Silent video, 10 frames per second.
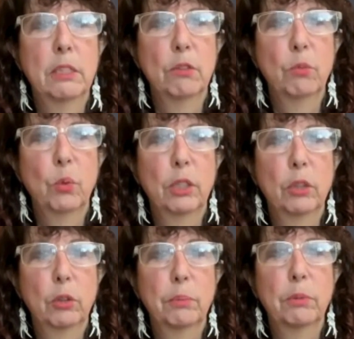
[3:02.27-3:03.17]
of what
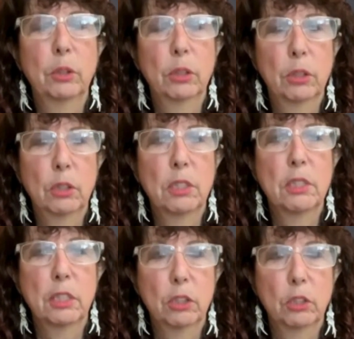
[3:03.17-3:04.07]

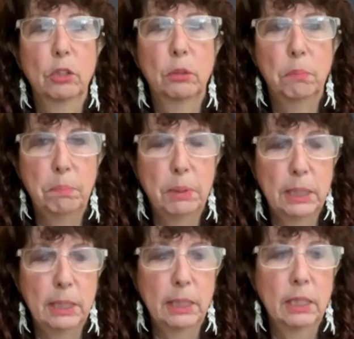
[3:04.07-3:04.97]
cryptocurrency could
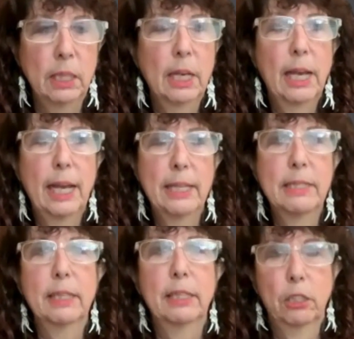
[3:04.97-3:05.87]
be as
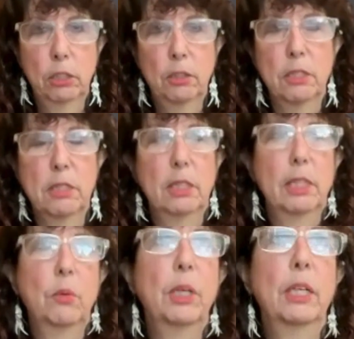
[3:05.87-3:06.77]
a currency.
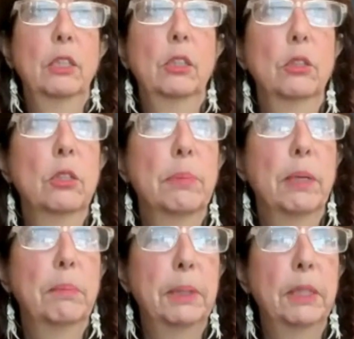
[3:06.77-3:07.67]
And when I learned
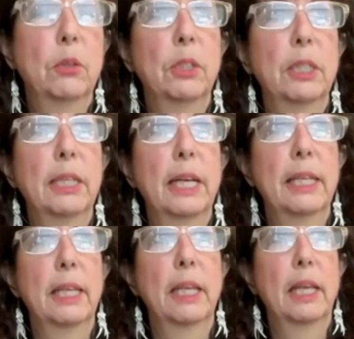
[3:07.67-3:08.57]
about Bitcoin
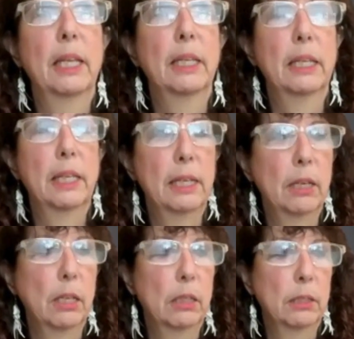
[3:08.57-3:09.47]
and
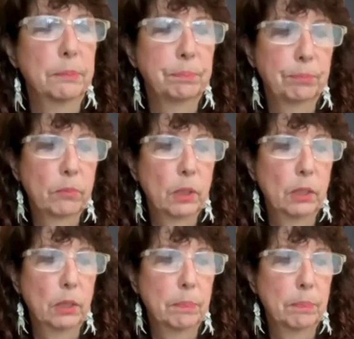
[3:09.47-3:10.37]
the
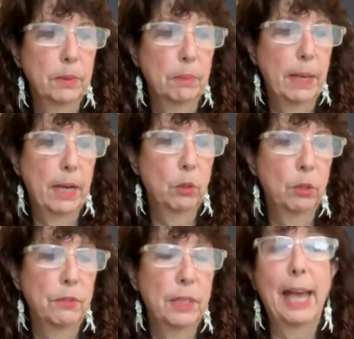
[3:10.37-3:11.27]
power
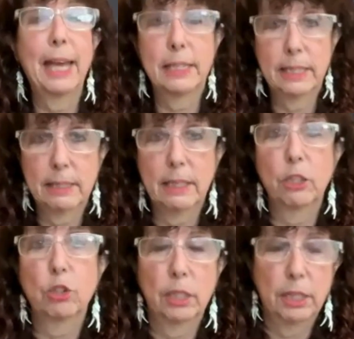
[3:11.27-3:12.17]
of that
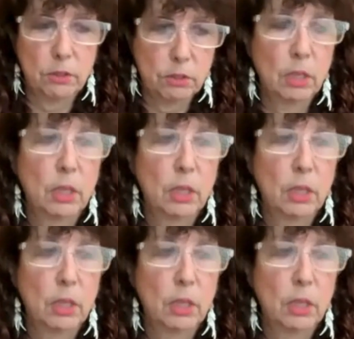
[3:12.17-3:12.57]
decentralized